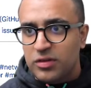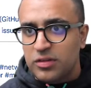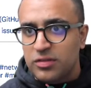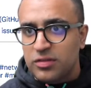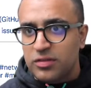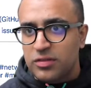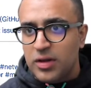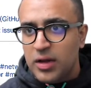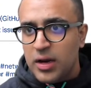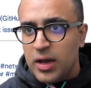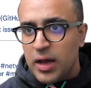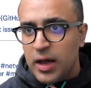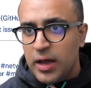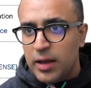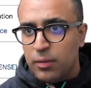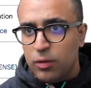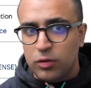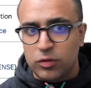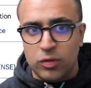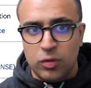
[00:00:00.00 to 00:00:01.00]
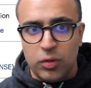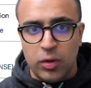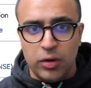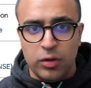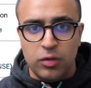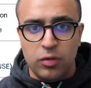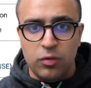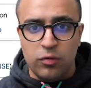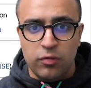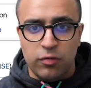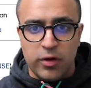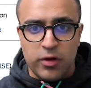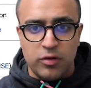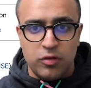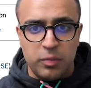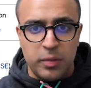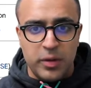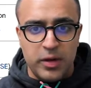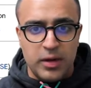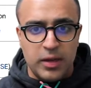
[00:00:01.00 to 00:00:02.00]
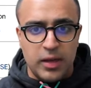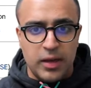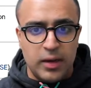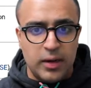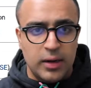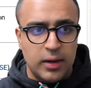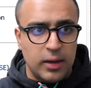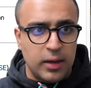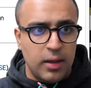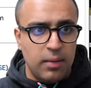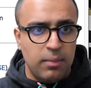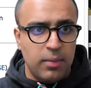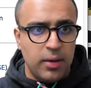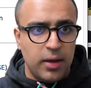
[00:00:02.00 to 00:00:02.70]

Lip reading: this is done, I am also going to do Flutter spin kit, come